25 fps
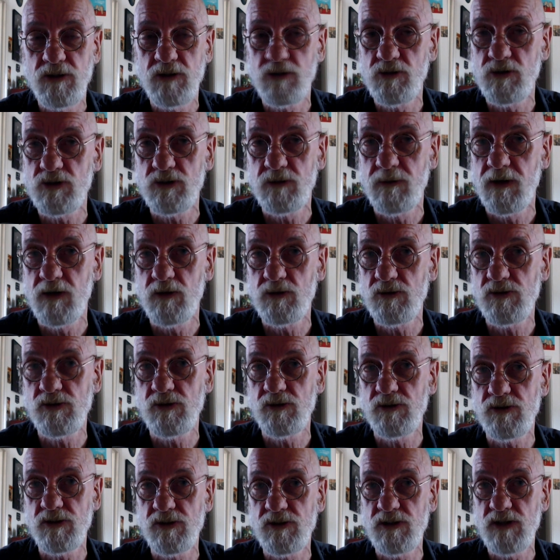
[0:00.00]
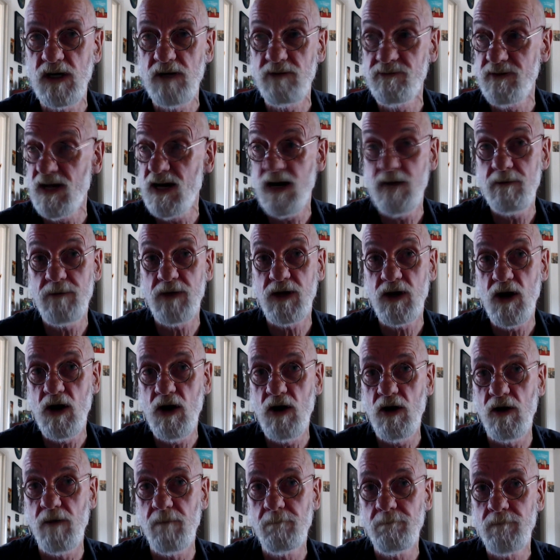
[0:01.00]
I talked about all sorts of stuff. And they let me
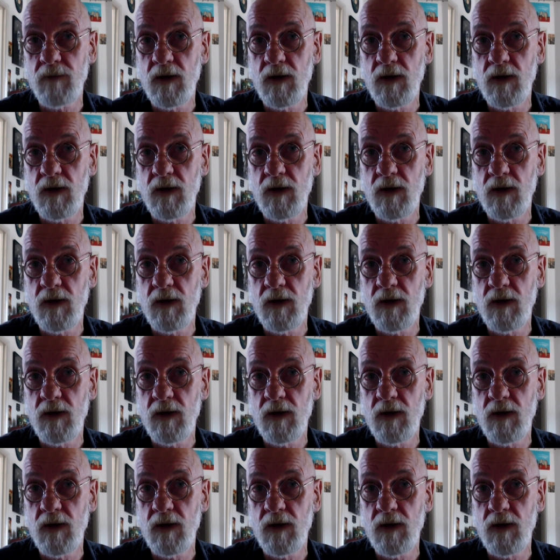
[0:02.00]
go.